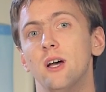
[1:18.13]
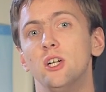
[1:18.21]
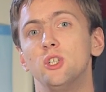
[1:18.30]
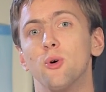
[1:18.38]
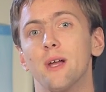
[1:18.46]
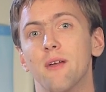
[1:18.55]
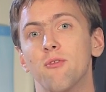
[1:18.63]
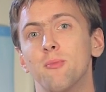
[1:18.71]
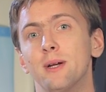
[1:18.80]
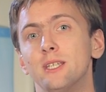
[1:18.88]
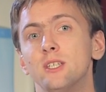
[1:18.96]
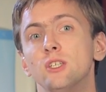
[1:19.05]
showing
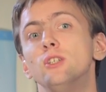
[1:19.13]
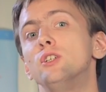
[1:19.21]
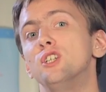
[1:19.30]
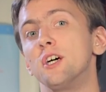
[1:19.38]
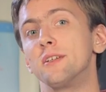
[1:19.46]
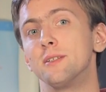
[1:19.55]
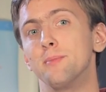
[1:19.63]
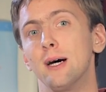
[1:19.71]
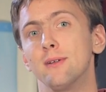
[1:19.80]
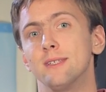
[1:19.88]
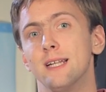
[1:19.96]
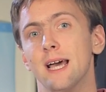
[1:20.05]
information just
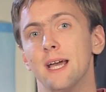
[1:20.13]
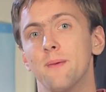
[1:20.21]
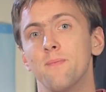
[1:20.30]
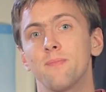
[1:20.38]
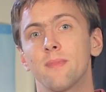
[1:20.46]
about today.